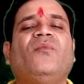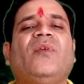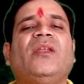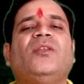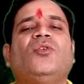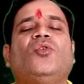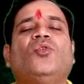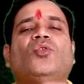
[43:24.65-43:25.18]
When
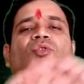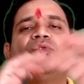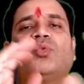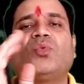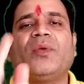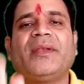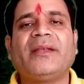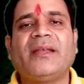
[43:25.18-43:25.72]
you go
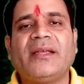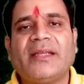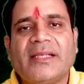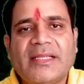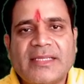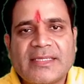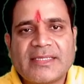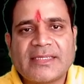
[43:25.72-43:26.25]
through in
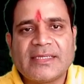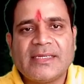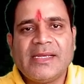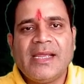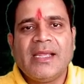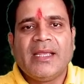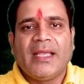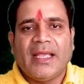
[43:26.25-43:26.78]
details
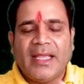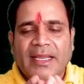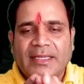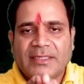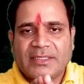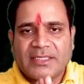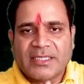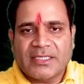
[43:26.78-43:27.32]

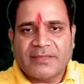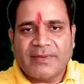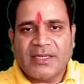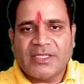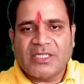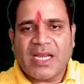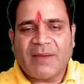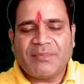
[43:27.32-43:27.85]
in this very
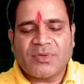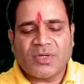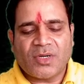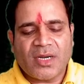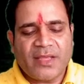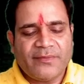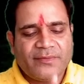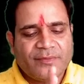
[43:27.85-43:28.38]
chapter,
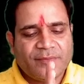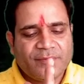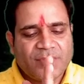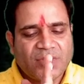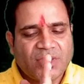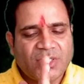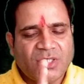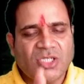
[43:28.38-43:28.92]
I
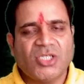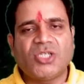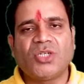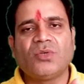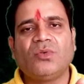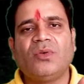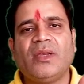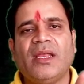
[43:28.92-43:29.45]
teach
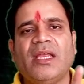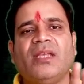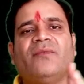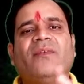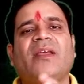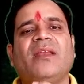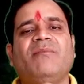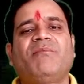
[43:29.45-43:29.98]
you in
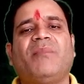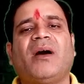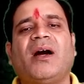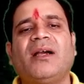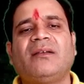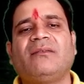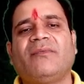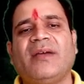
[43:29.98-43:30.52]
very
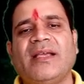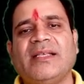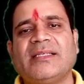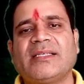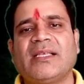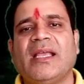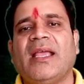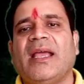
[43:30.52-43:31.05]
part
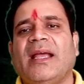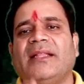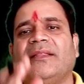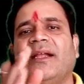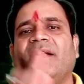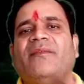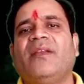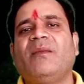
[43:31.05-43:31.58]
wise, and
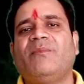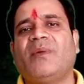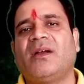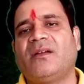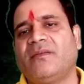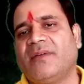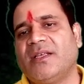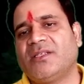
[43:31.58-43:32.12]
that very
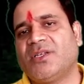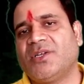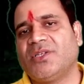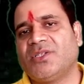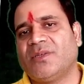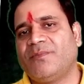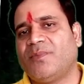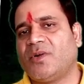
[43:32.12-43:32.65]
part wise that
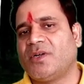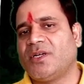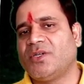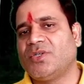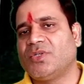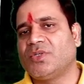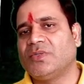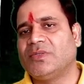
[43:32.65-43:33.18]
is
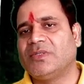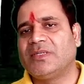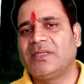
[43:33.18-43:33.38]
important to